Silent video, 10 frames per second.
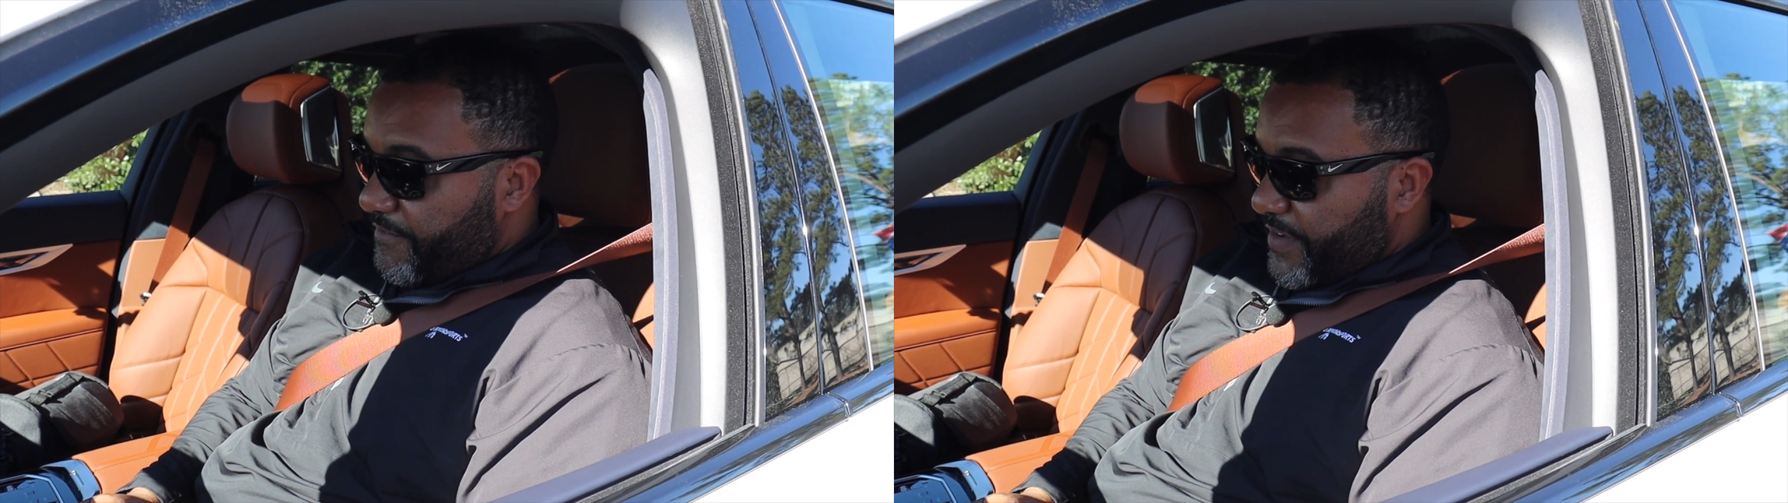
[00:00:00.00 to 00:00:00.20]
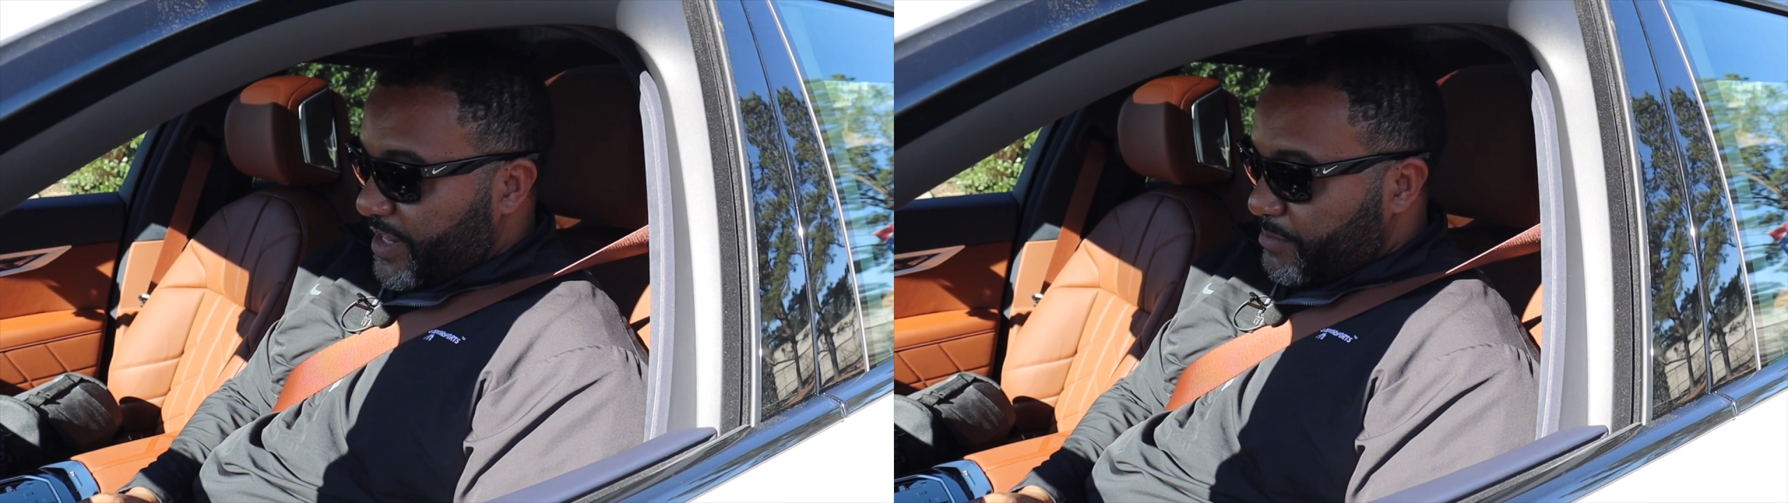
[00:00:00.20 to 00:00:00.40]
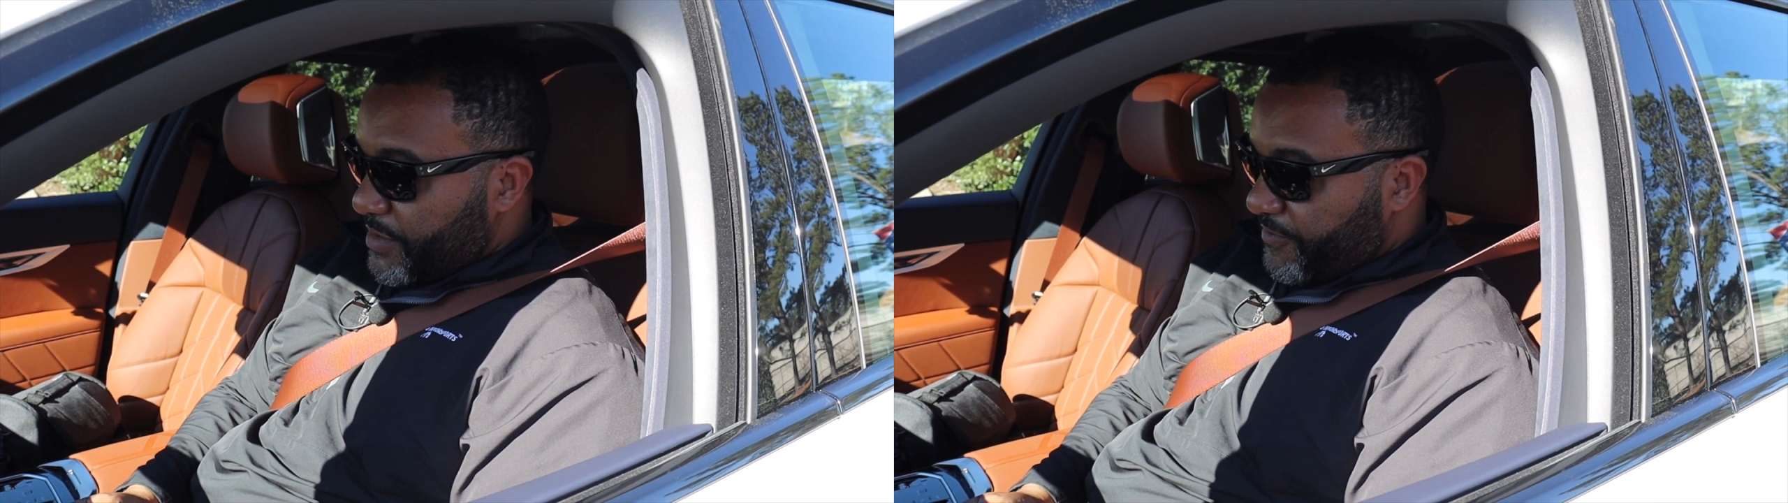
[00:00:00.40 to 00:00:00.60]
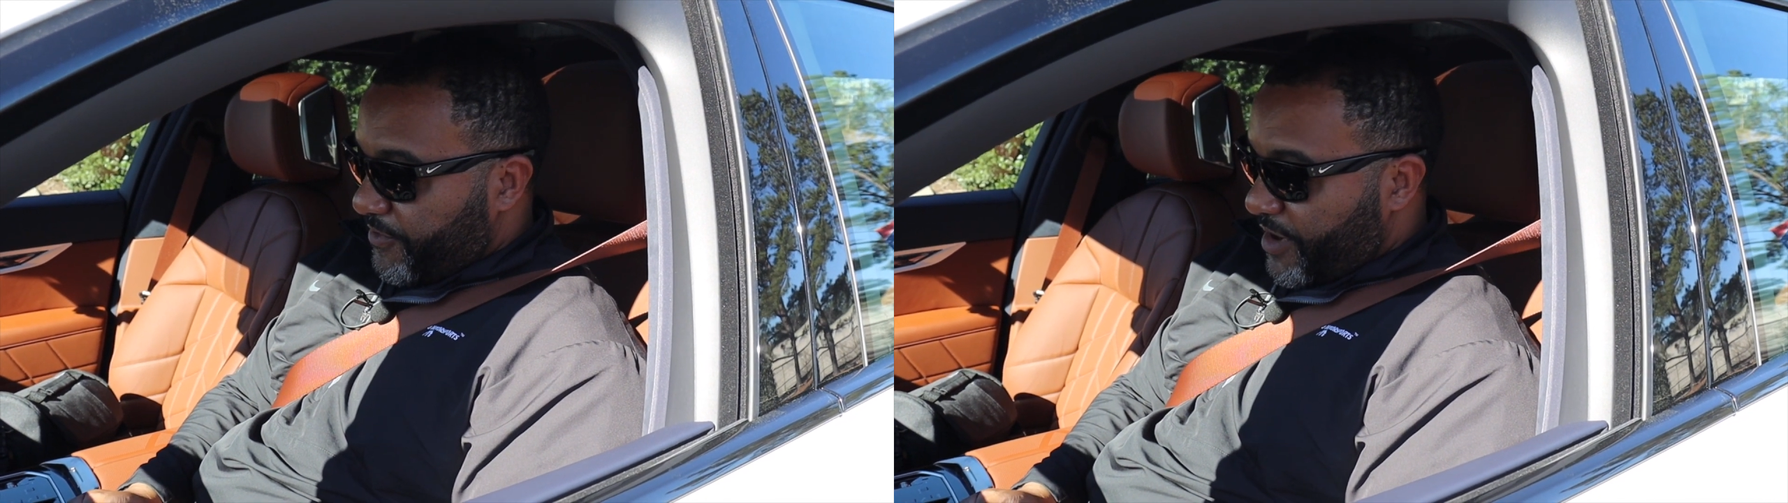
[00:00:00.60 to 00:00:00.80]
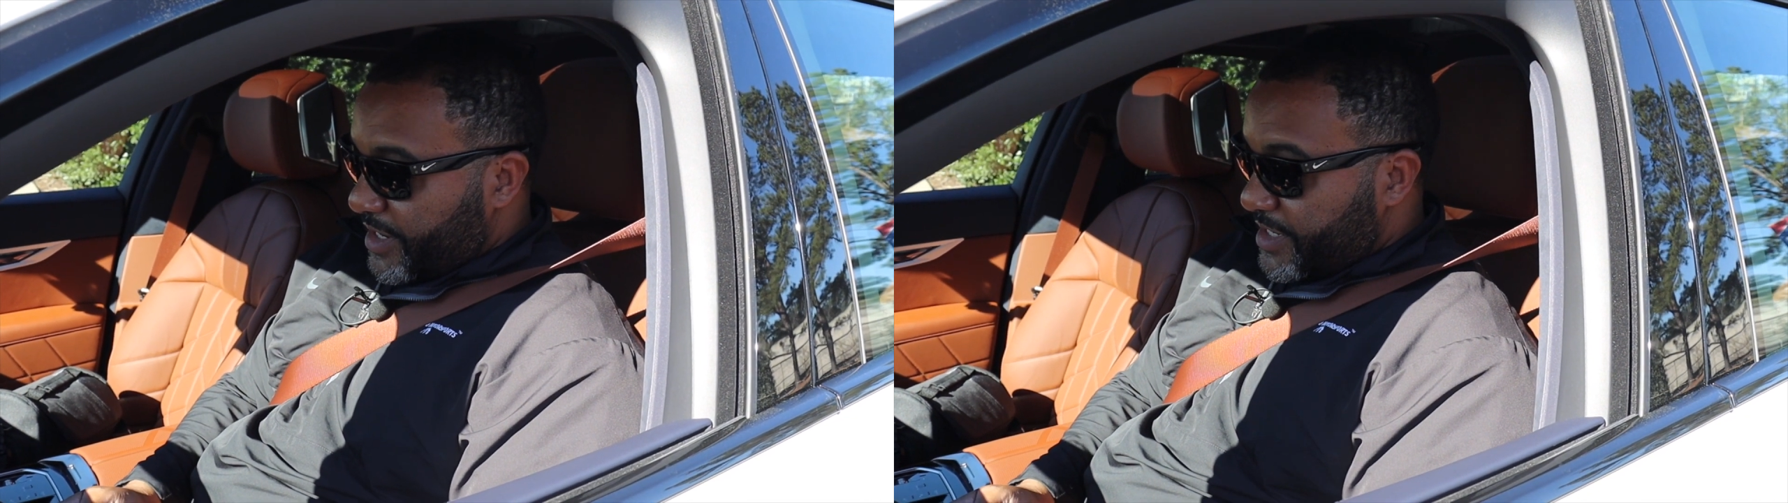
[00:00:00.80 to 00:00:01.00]
Philip
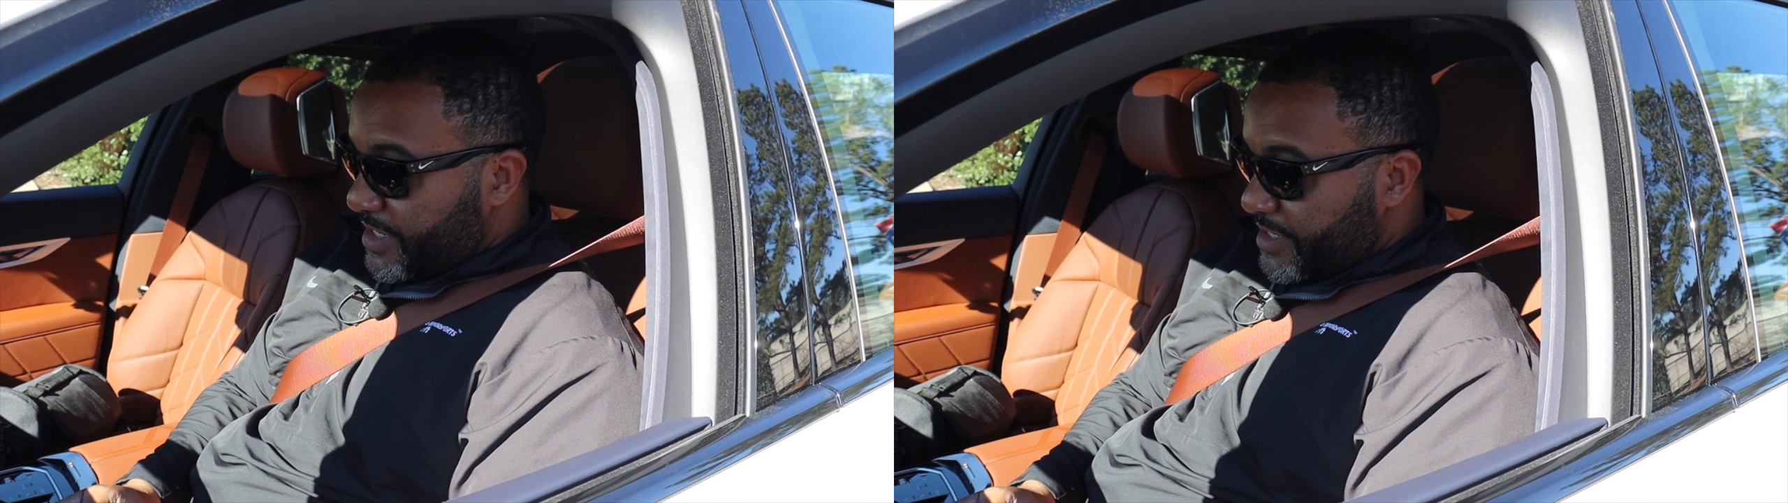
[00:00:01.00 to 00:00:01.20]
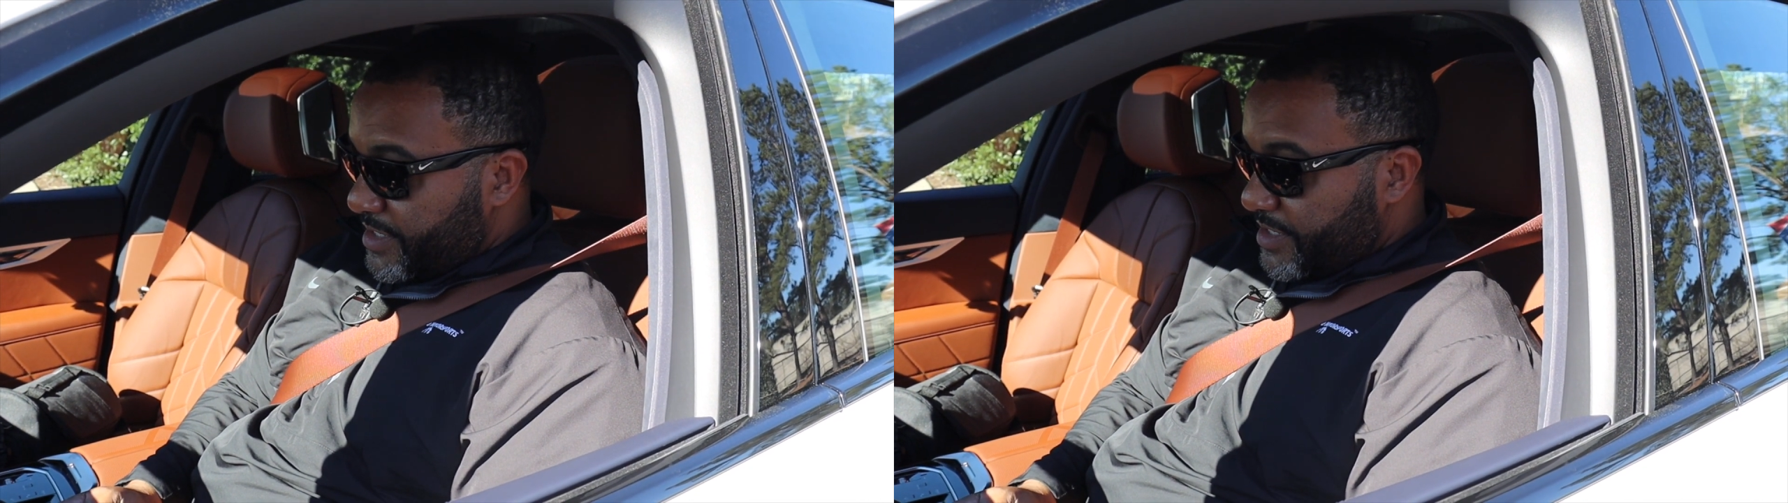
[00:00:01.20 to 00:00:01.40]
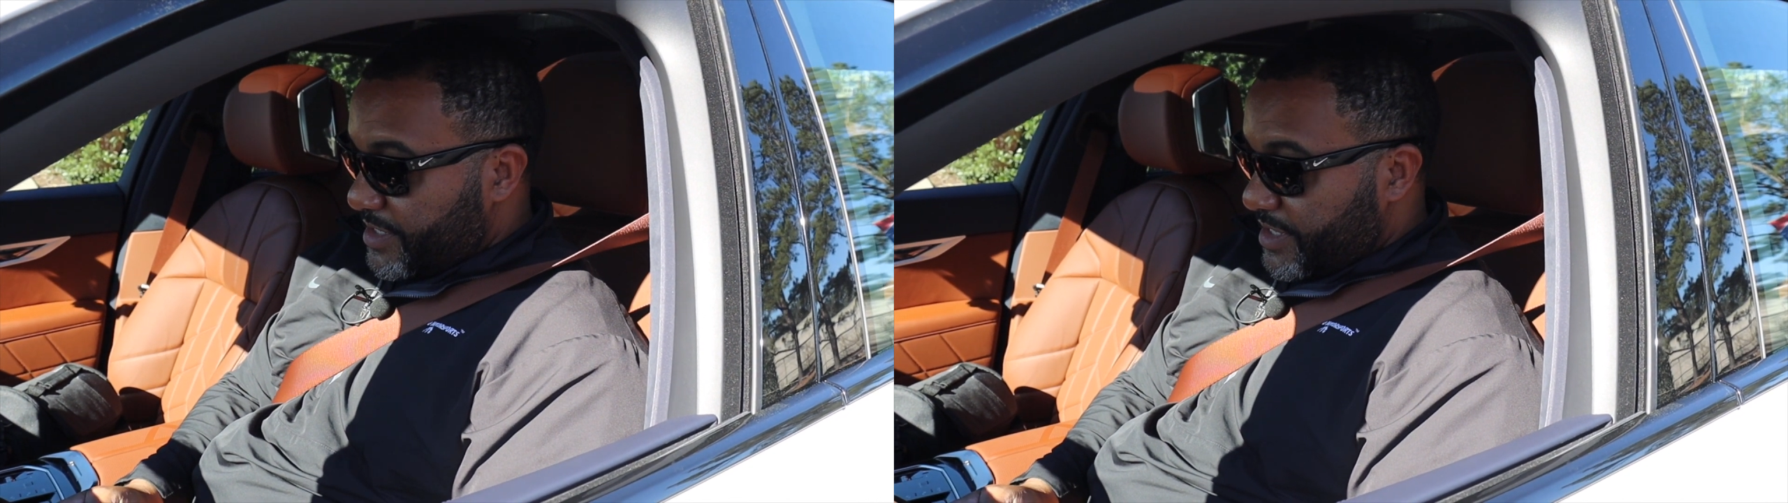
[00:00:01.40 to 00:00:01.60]
LaFranca,